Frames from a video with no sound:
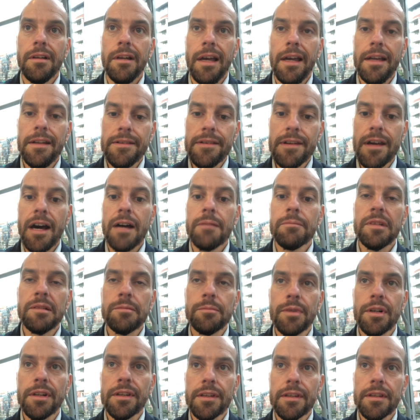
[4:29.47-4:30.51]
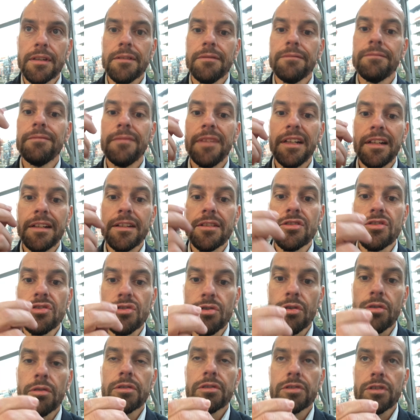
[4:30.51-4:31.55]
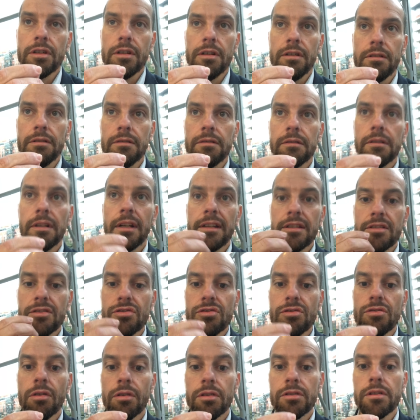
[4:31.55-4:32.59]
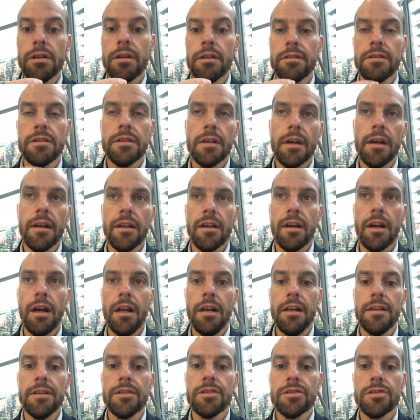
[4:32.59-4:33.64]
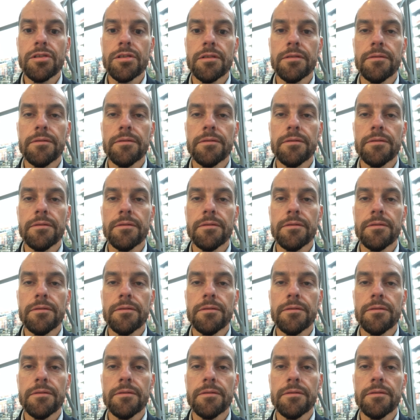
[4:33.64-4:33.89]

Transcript: And now, my brother, it is your turn. It is your turn to go to college."